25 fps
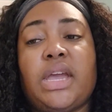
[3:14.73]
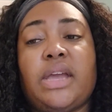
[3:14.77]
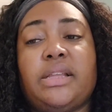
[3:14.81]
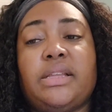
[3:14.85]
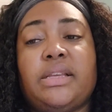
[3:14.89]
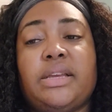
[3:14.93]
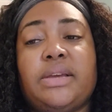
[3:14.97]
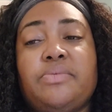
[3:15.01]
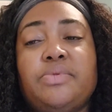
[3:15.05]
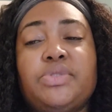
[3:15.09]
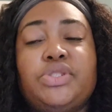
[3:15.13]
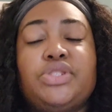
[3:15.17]

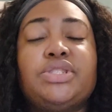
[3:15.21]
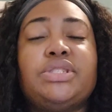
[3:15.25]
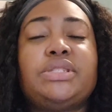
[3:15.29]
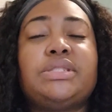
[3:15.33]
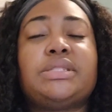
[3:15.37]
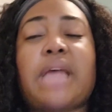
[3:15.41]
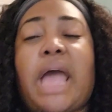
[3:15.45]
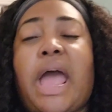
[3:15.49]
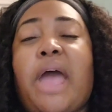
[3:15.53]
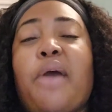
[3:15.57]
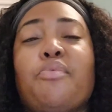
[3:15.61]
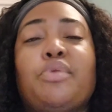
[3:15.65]
and it was
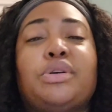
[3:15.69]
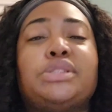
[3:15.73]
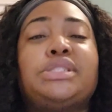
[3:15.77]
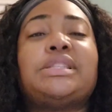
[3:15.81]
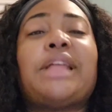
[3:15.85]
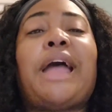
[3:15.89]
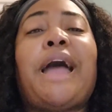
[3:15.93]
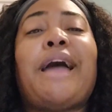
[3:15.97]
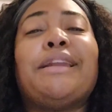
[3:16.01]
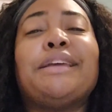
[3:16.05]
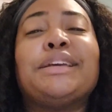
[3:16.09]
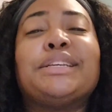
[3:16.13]
just I
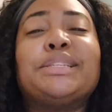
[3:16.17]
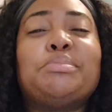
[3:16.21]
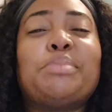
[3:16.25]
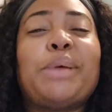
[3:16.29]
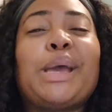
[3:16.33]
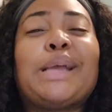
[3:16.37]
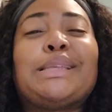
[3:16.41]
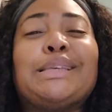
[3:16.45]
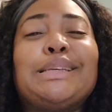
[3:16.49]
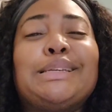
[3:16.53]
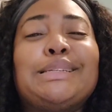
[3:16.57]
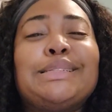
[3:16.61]
was not
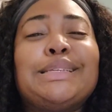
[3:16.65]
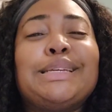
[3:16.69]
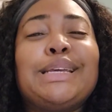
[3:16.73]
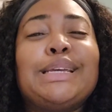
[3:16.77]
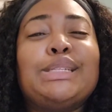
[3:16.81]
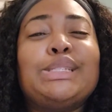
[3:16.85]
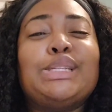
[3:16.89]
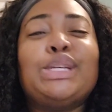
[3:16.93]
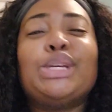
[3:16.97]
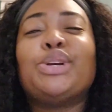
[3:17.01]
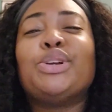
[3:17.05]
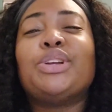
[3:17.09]
expecting to
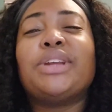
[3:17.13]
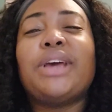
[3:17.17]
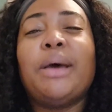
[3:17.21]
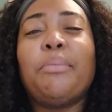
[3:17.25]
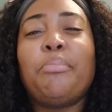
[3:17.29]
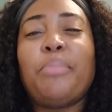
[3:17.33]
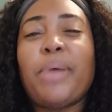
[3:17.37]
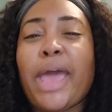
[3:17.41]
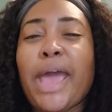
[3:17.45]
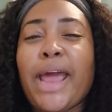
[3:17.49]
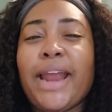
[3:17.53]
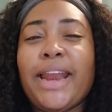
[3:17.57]
get teared
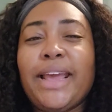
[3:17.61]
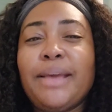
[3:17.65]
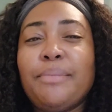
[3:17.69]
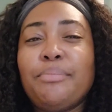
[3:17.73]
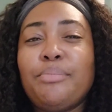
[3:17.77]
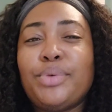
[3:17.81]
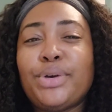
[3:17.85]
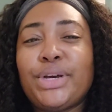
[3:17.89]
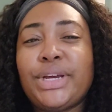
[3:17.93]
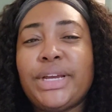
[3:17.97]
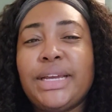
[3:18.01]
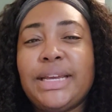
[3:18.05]
up at
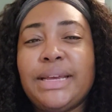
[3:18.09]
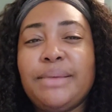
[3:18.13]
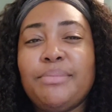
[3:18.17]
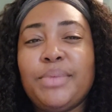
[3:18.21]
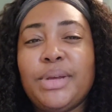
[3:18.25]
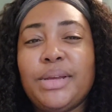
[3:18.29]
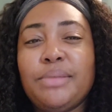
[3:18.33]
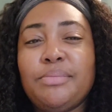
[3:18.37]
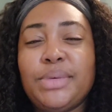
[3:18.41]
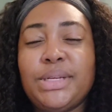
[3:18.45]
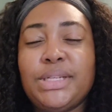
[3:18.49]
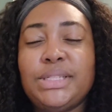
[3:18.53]
it, but it
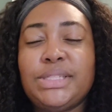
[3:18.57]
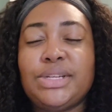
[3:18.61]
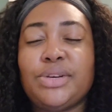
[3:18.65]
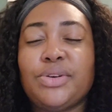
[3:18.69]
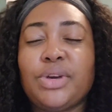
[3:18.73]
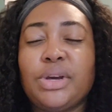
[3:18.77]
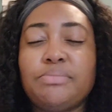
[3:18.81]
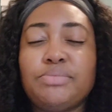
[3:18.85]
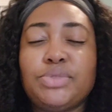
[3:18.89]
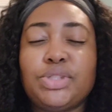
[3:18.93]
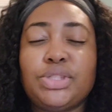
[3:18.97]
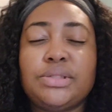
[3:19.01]
made me
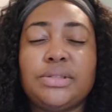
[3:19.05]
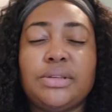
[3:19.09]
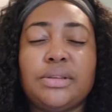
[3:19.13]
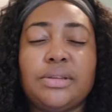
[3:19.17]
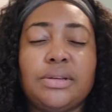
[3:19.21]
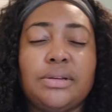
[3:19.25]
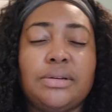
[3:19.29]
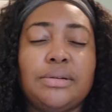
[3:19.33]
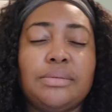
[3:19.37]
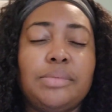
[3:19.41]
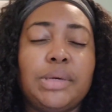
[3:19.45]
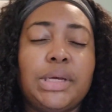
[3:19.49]
tear up just a
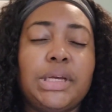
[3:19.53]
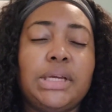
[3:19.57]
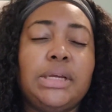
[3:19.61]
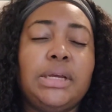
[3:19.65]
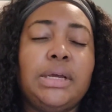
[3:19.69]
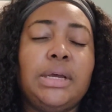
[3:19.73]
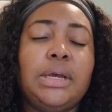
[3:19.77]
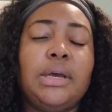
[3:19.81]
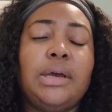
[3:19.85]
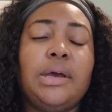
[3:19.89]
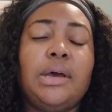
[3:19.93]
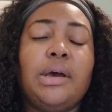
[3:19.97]
little bit.
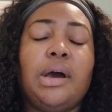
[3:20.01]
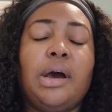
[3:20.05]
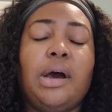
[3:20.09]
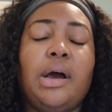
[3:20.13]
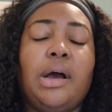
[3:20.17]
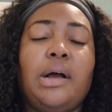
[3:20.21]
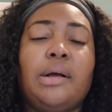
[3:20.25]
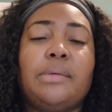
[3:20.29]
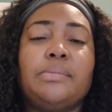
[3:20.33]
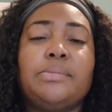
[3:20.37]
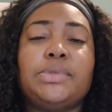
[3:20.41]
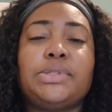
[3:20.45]

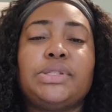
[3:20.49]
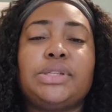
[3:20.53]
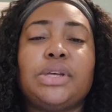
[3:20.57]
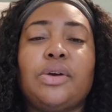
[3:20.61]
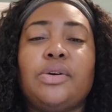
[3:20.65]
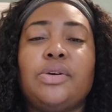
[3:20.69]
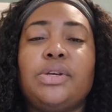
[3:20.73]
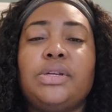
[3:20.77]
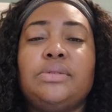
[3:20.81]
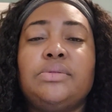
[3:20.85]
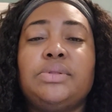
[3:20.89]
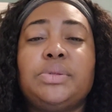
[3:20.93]
Um,
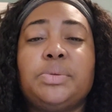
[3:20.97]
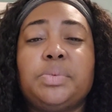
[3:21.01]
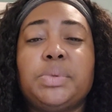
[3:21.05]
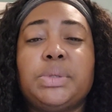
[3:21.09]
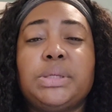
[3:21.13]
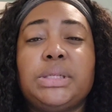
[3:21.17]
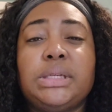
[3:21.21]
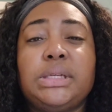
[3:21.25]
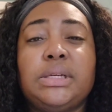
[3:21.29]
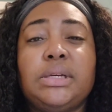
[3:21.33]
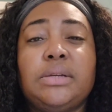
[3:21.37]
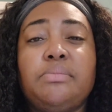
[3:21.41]
so it was a
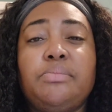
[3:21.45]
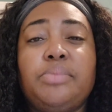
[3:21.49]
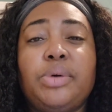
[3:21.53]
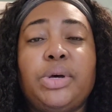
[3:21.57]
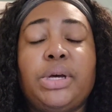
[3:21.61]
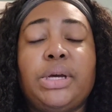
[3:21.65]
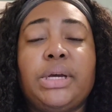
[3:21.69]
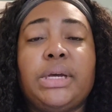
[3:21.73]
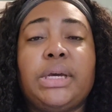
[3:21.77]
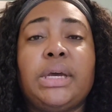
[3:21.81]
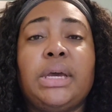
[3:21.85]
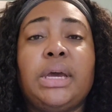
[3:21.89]
really good
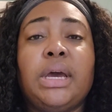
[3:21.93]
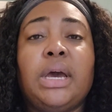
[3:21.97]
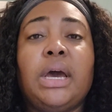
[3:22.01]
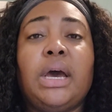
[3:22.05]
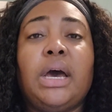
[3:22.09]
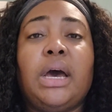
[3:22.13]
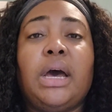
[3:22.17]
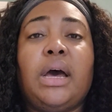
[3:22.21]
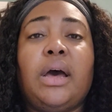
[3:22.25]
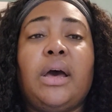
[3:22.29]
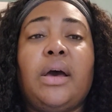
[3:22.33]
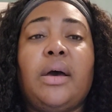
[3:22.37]
book.
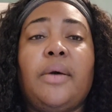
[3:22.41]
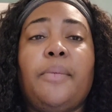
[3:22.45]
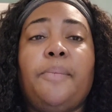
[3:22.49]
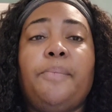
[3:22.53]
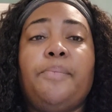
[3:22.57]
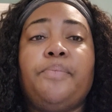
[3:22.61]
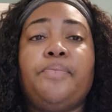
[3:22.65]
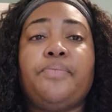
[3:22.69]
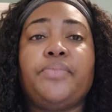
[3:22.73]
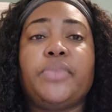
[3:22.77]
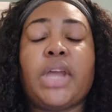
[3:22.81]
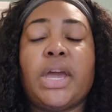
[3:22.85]

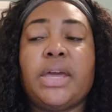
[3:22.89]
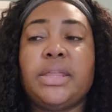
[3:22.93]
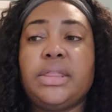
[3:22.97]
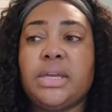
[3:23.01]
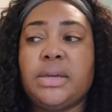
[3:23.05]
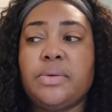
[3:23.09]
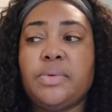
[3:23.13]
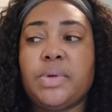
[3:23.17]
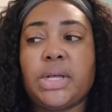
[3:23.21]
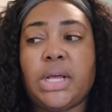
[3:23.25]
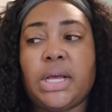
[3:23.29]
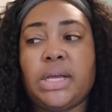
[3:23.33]
Um, I
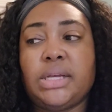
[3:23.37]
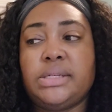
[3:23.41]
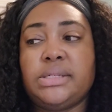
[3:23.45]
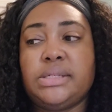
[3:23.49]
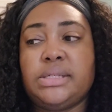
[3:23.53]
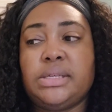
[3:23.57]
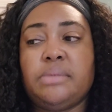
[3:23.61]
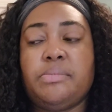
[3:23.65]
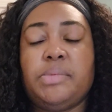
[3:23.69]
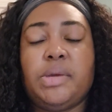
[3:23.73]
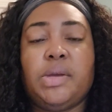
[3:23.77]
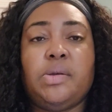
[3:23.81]
think it would
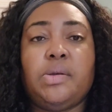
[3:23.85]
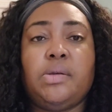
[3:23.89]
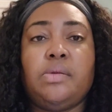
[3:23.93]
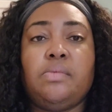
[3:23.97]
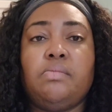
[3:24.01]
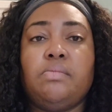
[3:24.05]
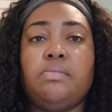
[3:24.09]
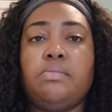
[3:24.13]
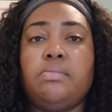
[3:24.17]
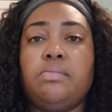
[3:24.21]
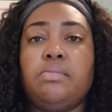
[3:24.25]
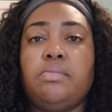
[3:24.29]
honestly
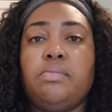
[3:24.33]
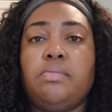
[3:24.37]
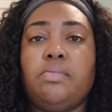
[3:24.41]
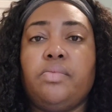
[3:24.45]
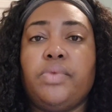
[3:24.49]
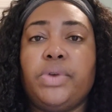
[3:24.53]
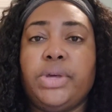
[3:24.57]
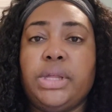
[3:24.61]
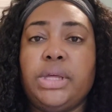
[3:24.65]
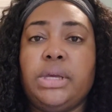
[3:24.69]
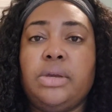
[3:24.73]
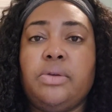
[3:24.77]
be
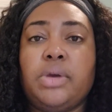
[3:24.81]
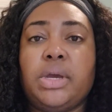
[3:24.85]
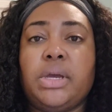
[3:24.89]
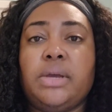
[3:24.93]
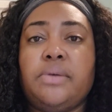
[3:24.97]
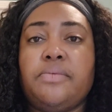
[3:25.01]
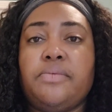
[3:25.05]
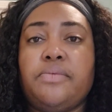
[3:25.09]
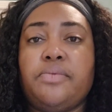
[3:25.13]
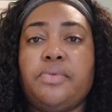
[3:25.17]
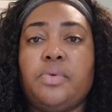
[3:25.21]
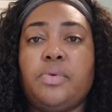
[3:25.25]
really
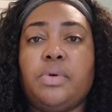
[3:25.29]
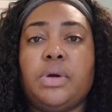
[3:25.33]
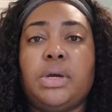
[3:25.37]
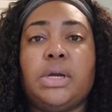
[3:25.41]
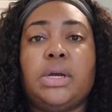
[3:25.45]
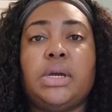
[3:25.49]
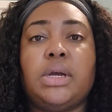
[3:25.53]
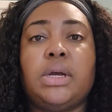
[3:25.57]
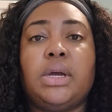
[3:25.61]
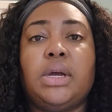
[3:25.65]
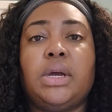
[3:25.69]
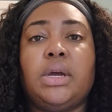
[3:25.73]
great
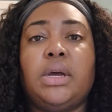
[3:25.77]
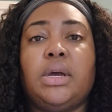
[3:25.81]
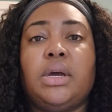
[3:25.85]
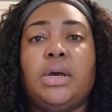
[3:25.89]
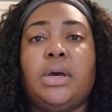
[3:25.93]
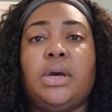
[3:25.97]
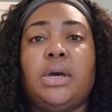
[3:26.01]
for